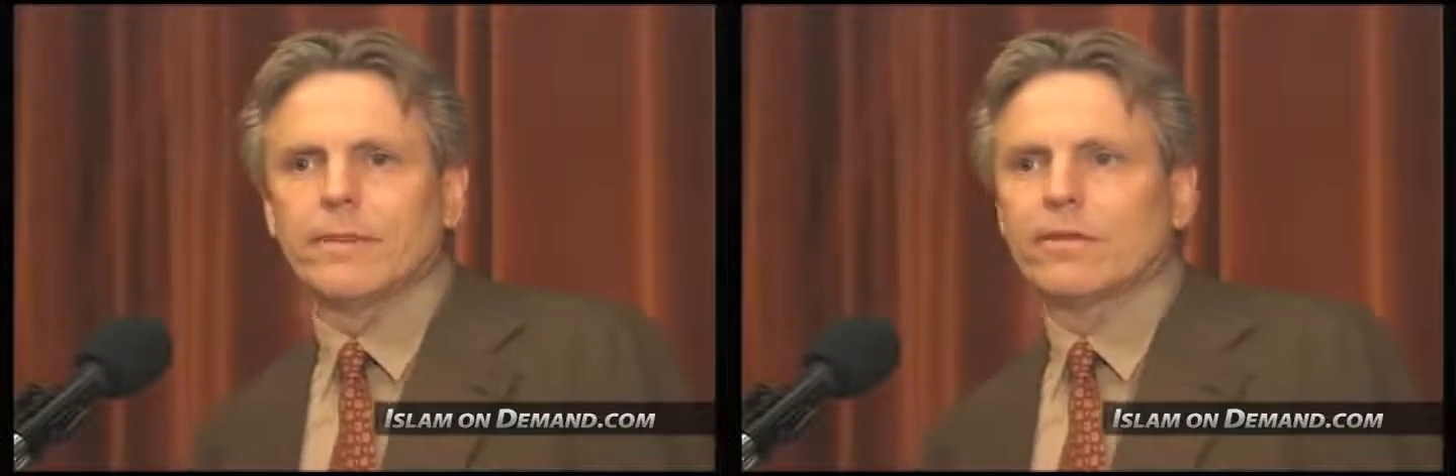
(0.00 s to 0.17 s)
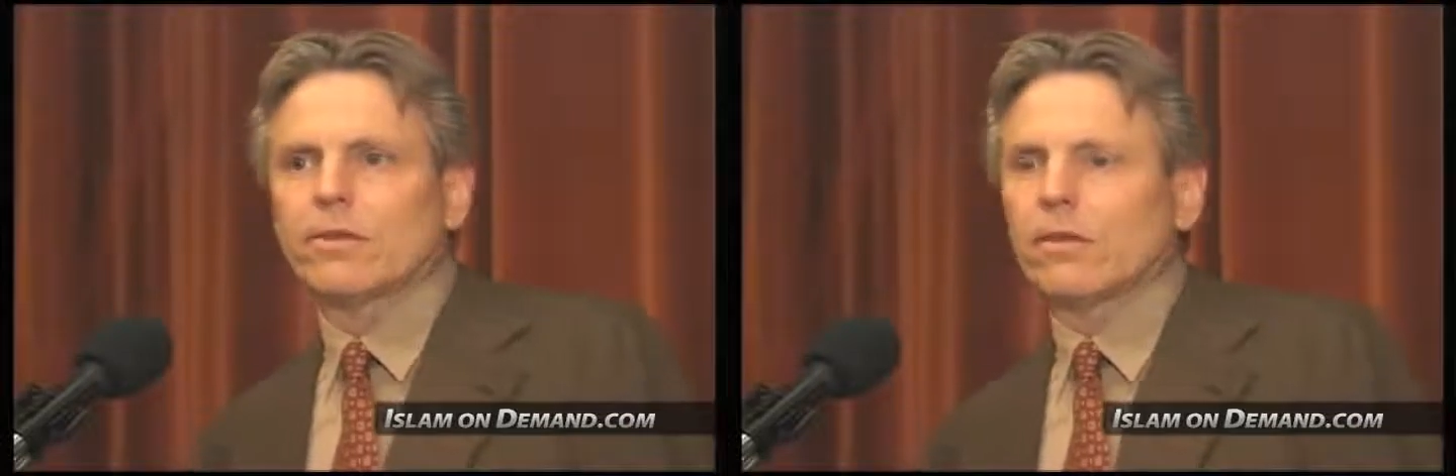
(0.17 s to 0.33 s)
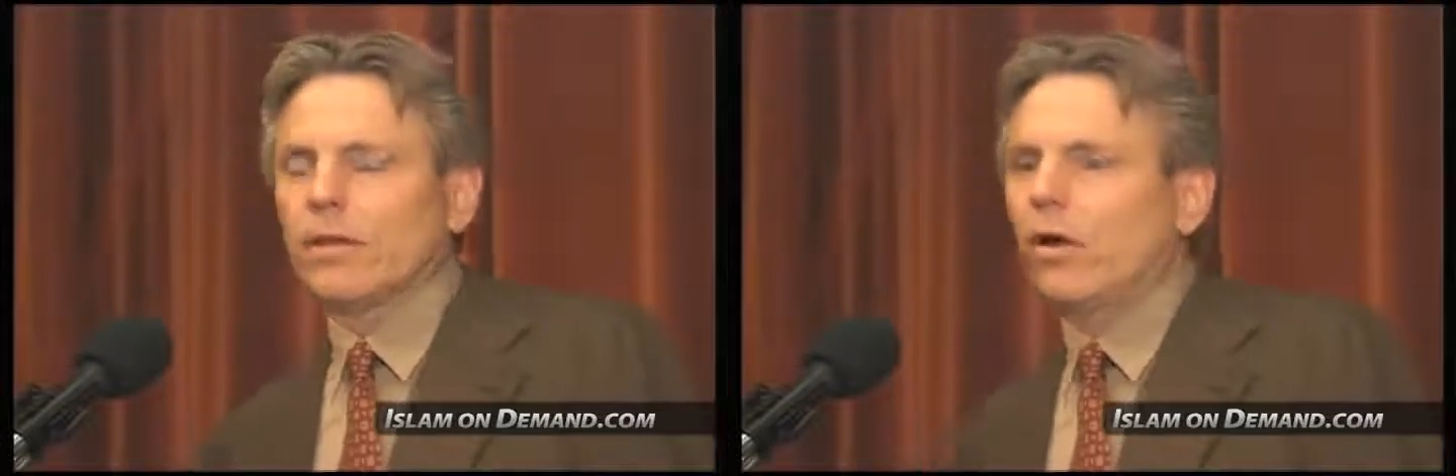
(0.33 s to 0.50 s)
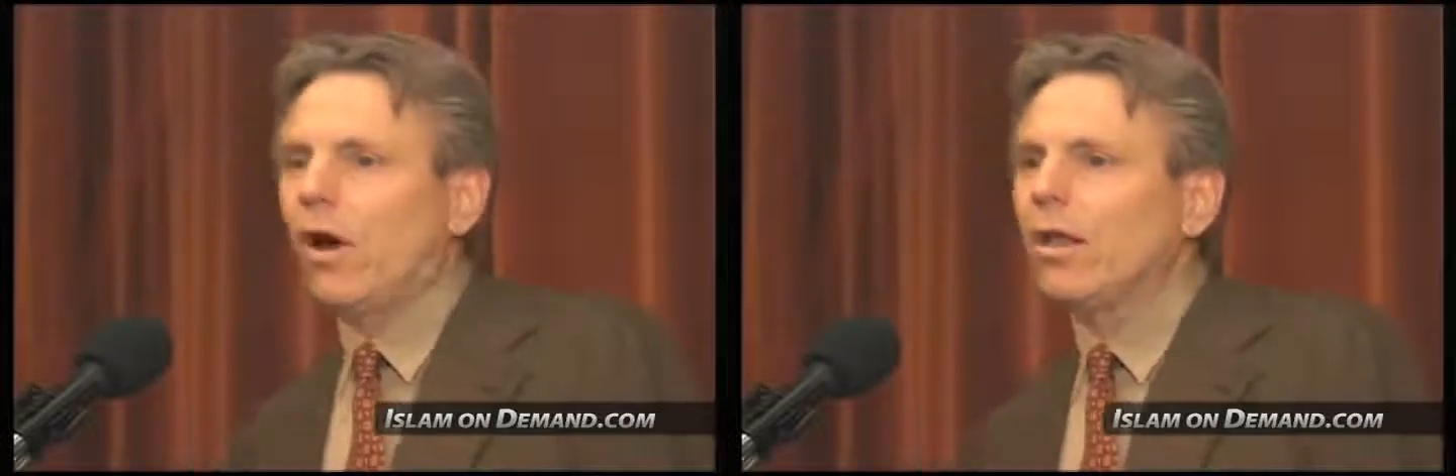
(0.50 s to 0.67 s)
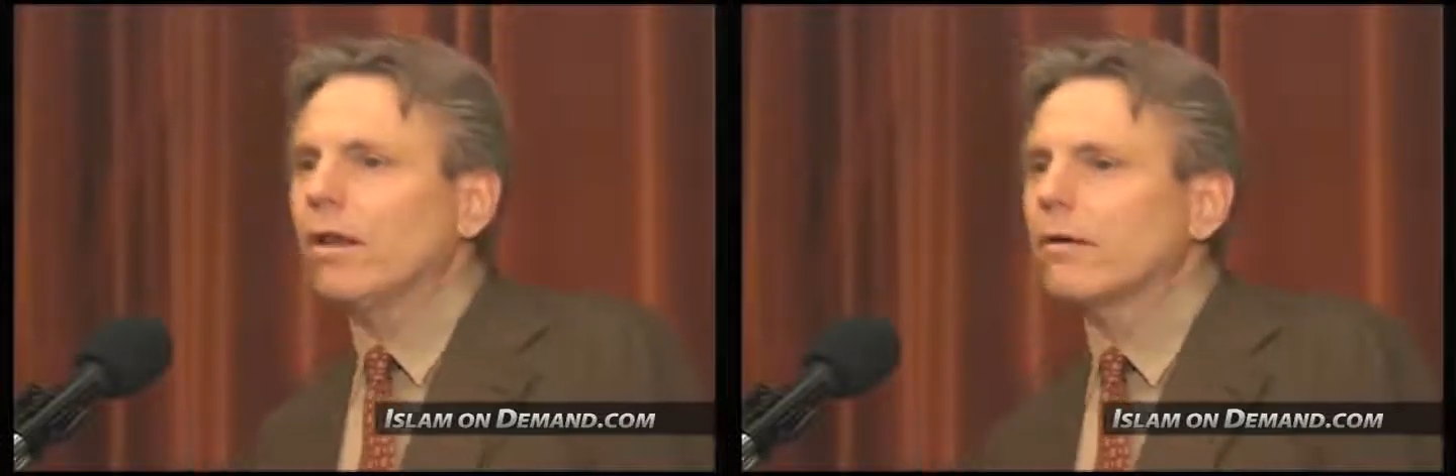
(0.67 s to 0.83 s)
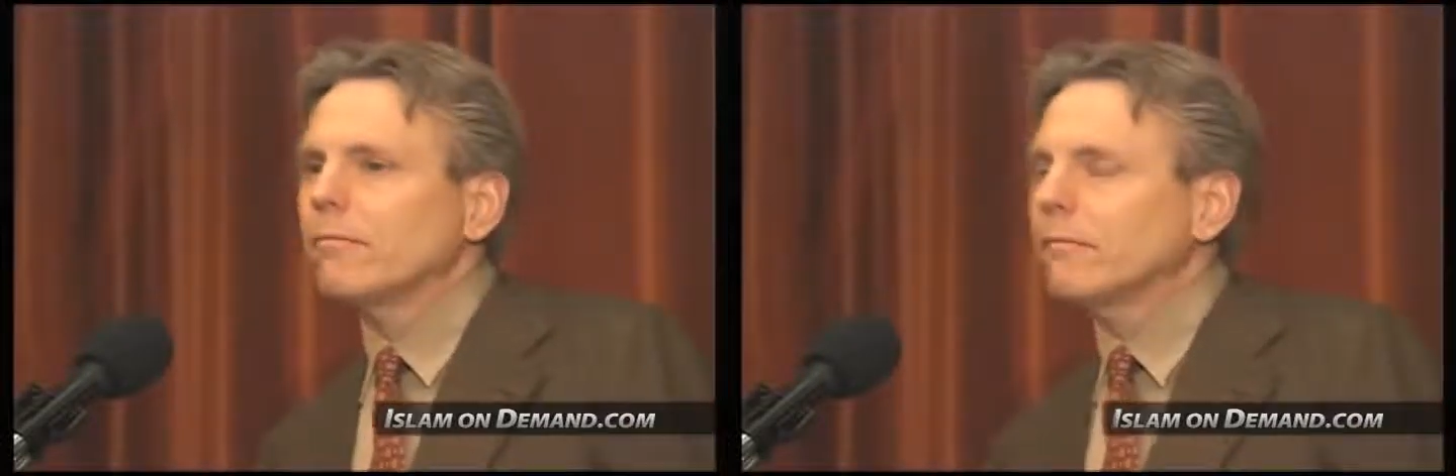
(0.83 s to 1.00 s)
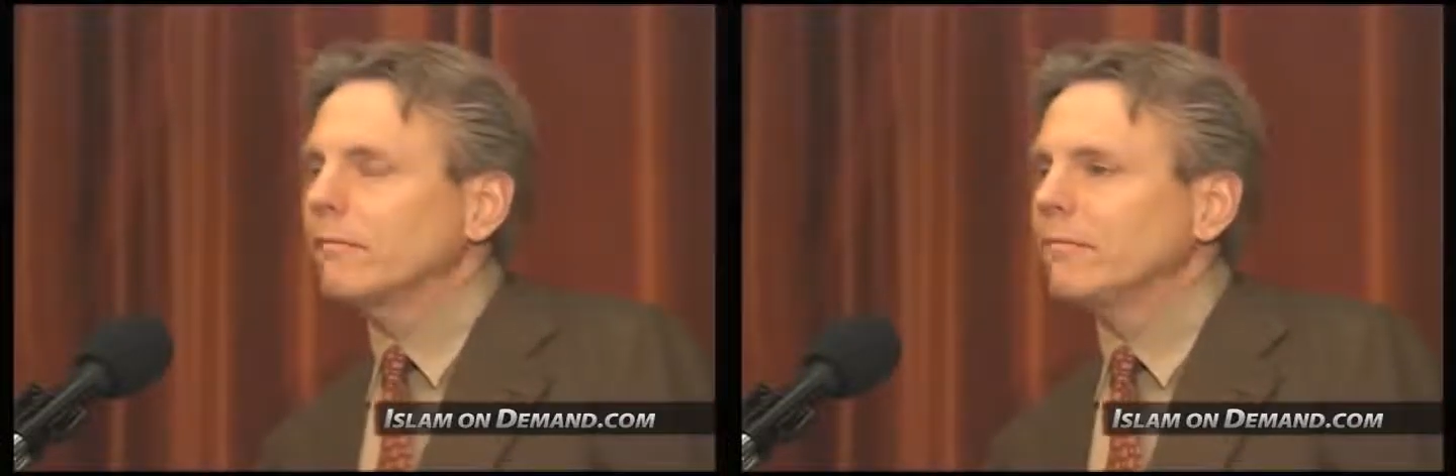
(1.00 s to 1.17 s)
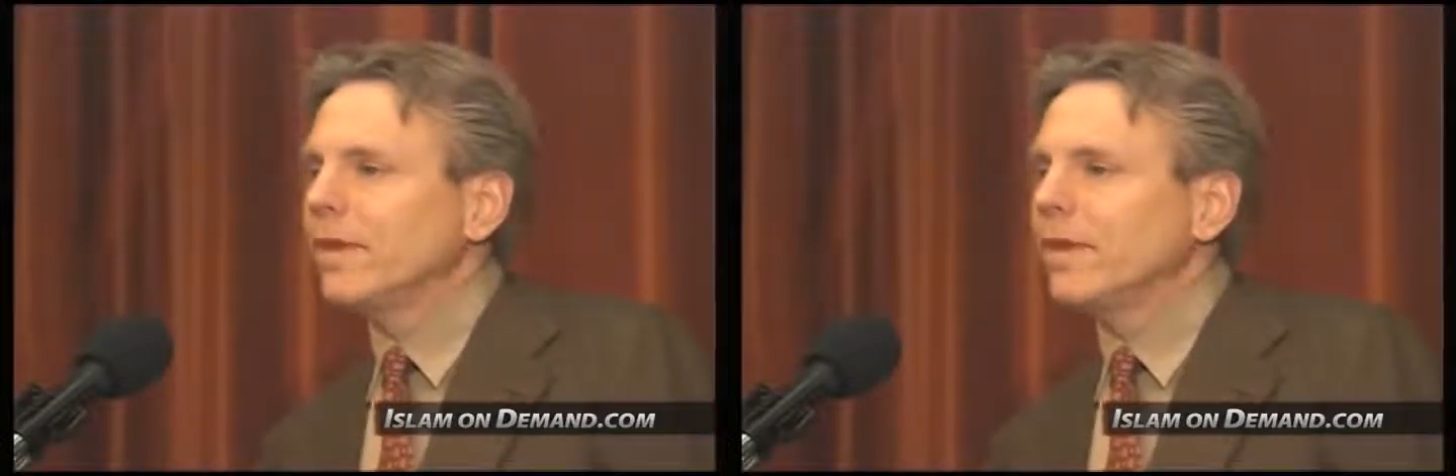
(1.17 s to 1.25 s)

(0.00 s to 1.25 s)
And so that all our